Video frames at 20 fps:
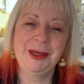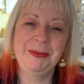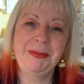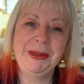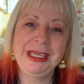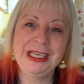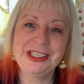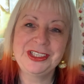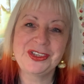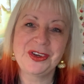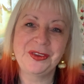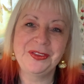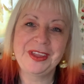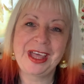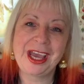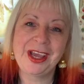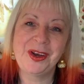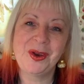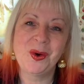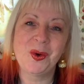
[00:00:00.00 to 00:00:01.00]
Be it on
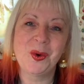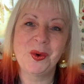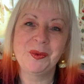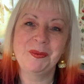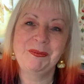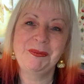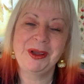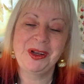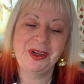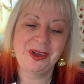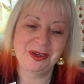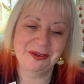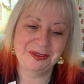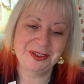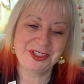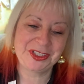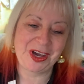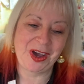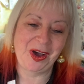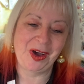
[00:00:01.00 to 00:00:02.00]
thine own
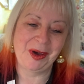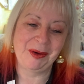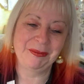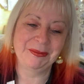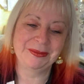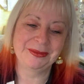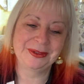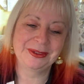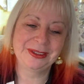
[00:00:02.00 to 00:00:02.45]
beloved arm,